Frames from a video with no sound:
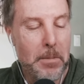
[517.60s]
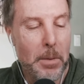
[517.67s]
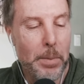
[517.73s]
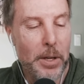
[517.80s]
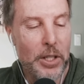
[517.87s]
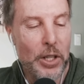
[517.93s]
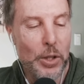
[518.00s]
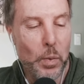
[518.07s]

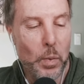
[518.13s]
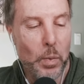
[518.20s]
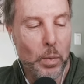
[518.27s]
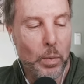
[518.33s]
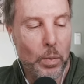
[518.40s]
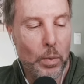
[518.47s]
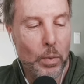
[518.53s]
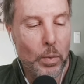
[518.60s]
but just
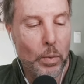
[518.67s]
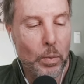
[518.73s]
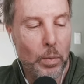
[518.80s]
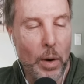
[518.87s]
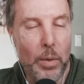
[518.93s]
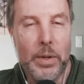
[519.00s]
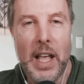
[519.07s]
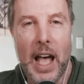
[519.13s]

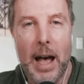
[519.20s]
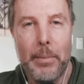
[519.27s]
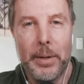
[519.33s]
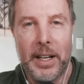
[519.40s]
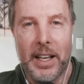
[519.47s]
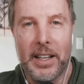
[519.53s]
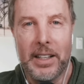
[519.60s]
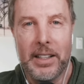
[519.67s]
what was
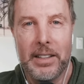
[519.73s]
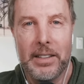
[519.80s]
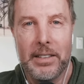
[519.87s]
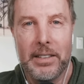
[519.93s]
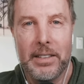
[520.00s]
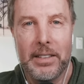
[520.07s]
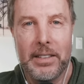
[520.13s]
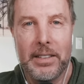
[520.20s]
happening
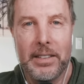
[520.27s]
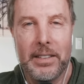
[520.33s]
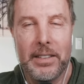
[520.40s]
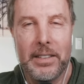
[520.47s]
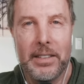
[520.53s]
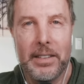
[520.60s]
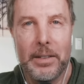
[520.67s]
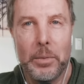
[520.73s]

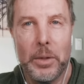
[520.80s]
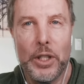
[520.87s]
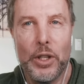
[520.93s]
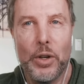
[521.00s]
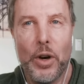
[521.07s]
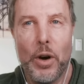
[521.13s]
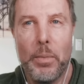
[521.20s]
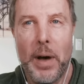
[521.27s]
when you
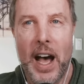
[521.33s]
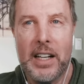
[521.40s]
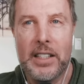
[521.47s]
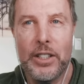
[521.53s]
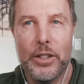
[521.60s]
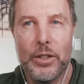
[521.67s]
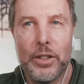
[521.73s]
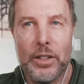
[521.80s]
go back
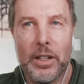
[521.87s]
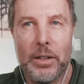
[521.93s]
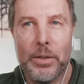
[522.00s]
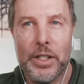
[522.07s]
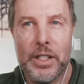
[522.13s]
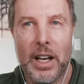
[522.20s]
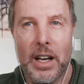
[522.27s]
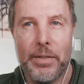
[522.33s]
to your younger
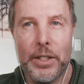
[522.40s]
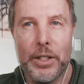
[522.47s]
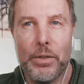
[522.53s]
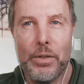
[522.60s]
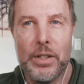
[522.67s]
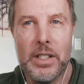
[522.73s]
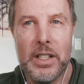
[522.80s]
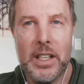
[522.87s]
self and you
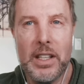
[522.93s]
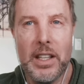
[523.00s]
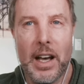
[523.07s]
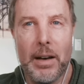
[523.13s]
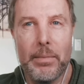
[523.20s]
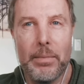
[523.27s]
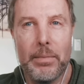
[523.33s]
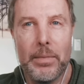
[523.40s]
see
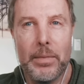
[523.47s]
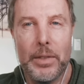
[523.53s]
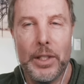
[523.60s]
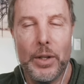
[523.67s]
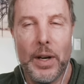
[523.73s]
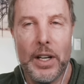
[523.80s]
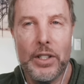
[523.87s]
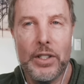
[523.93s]
them,
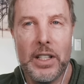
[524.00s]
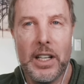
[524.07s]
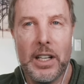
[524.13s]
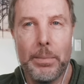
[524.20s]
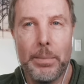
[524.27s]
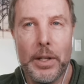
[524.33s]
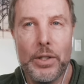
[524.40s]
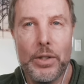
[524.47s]
you actually get a
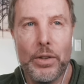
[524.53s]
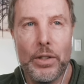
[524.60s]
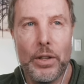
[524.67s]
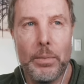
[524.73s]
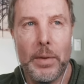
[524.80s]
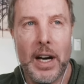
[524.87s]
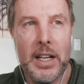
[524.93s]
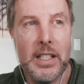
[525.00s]
picture in your
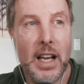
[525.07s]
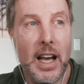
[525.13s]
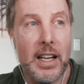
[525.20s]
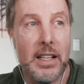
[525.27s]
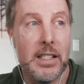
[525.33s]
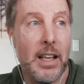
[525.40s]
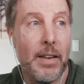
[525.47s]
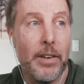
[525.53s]
mind's eye
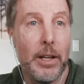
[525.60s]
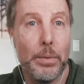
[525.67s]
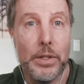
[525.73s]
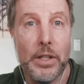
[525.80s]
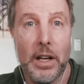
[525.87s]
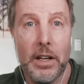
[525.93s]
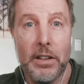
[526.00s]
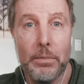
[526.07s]
because 70%
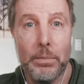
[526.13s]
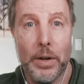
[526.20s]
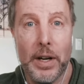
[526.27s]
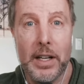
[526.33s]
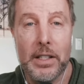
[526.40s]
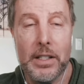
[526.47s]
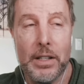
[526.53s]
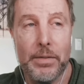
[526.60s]
of your
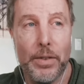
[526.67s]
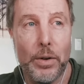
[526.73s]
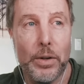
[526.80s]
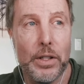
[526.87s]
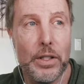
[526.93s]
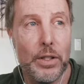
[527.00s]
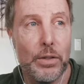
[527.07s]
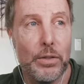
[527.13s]
brain is
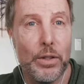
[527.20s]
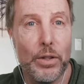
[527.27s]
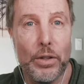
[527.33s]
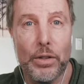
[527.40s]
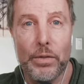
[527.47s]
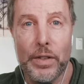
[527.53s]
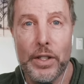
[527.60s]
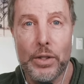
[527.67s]
devoted to, to
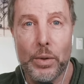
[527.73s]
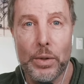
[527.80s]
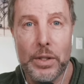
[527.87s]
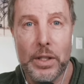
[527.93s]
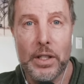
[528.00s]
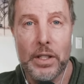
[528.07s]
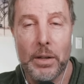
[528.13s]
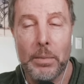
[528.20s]
your visual
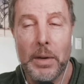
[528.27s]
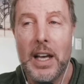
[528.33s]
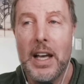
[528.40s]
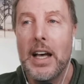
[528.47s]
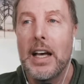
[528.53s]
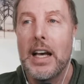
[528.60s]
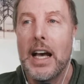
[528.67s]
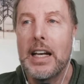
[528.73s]
system.
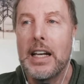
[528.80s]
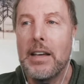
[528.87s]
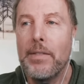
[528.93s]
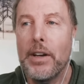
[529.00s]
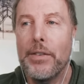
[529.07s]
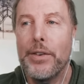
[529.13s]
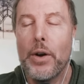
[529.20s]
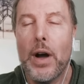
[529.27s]
And even
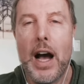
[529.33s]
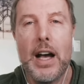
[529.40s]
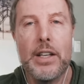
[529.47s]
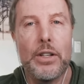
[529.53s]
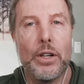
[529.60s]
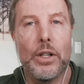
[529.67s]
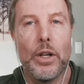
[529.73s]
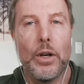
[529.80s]
if your eyes
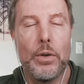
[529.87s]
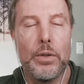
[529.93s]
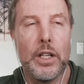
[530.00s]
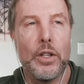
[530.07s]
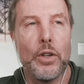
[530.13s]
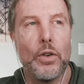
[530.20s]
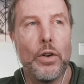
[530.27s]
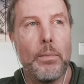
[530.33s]
are closed
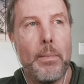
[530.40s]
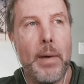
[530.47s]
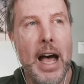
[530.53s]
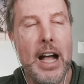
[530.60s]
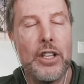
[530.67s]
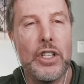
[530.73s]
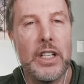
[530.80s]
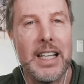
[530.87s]
and you're
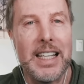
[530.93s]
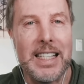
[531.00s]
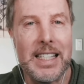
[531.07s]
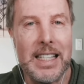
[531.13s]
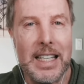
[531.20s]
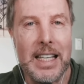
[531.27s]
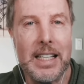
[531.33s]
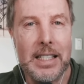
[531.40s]
imagining
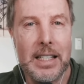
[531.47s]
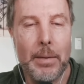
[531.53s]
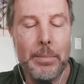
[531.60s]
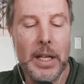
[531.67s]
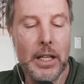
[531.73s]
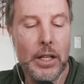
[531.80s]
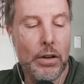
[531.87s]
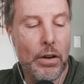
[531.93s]
seeing
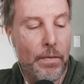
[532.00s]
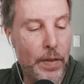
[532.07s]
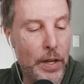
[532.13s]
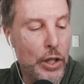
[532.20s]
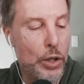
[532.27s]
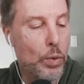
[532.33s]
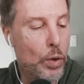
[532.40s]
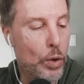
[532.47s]
something, your
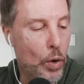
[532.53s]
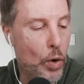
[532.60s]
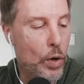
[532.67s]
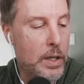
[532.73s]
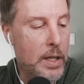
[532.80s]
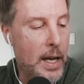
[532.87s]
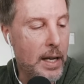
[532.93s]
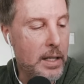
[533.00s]
visual
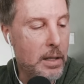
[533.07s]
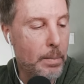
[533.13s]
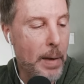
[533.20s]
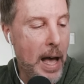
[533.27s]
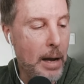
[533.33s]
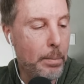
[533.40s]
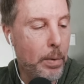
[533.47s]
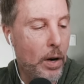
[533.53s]
cortex, the
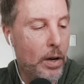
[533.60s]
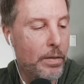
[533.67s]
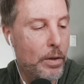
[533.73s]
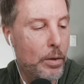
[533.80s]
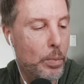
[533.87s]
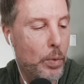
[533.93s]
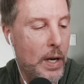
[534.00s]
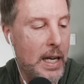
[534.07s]
back part of
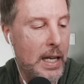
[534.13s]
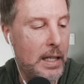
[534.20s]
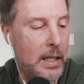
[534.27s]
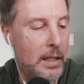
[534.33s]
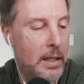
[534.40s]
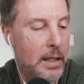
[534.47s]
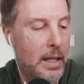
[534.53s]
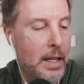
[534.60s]
your brain,
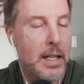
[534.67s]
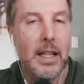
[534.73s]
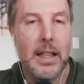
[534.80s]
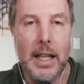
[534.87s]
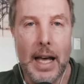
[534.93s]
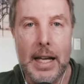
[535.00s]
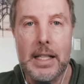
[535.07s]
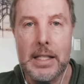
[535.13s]

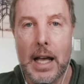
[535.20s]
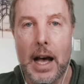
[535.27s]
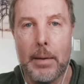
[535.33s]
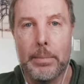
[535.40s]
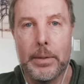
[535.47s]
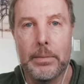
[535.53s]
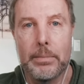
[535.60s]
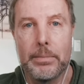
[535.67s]
lights
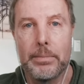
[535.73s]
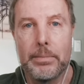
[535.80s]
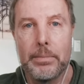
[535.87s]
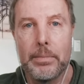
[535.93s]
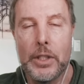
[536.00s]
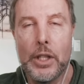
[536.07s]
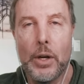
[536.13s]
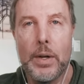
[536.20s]
up.
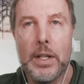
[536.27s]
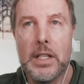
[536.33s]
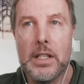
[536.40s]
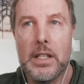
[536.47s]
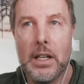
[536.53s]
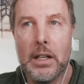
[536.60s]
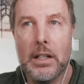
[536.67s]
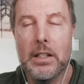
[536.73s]
So it's
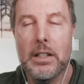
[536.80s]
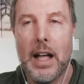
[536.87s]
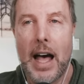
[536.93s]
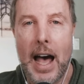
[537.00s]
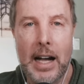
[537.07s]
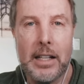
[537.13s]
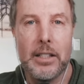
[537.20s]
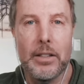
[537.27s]
still
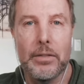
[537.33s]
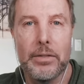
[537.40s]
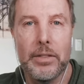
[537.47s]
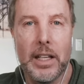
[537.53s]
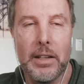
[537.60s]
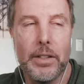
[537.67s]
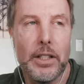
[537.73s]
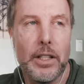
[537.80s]
active,
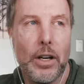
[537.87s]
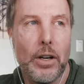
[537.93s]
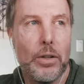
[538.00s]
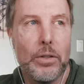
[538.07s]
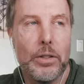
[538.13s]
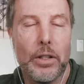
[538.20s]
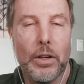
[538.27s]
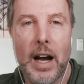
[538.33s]
even
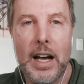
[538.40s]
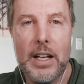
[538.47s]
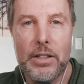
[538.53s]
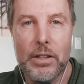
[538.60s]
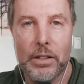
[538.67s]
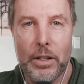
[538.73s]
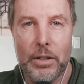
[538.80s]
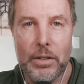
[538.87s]
though your eyes
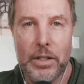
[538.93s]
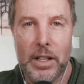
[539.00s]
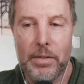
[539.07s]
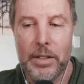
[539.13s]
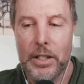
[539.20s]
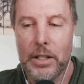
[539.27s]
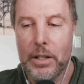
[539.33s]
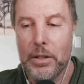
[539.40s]
are closed,
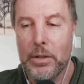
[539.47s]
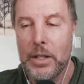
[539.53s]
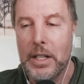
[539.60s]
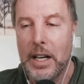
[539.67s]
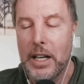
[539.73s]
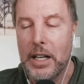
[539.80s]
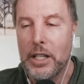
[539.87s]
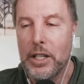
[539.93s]
even though
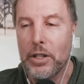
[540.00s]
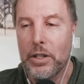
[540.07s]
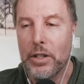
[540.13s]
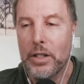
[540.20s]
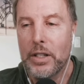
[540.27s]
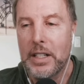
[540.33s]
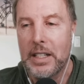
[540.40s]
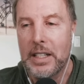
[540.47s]

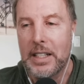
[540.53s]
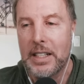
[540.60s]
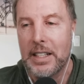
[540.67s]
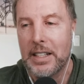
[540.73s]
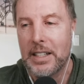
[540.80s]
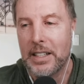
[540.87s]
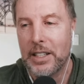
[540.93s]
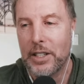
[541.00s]
your,
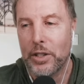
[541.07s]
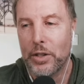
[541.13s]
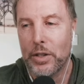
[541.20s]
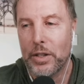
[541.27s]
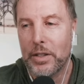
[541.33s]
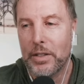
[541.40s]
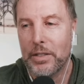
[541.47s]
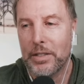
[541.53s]

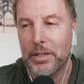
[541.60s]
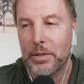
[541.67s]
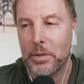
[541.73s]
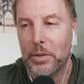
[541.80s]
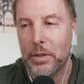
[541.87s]
your